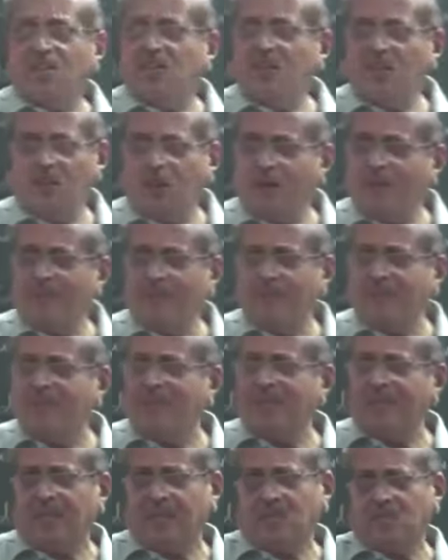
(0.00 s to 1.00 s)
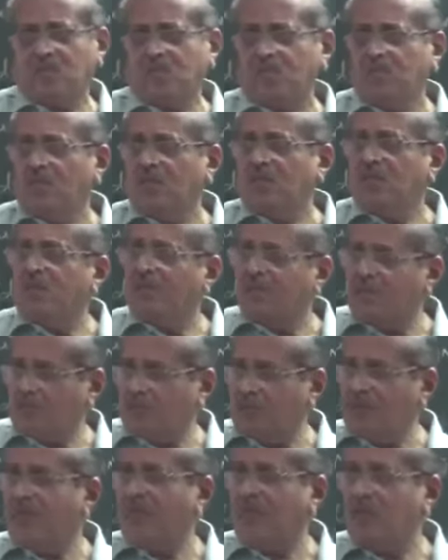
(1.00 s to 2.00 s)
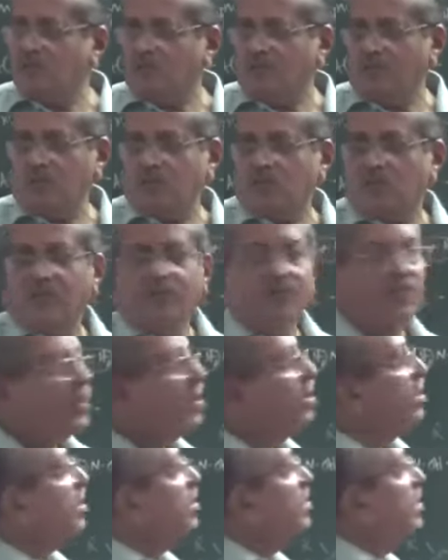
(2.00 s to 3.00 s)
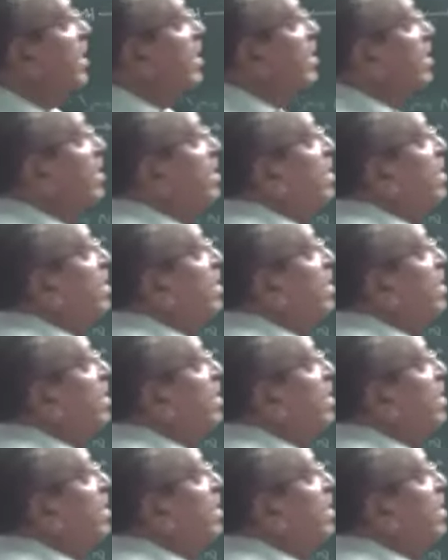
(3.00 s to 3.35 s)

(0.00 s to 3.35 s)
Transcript: need not be cis-trans. They are geometrical isomers. Then,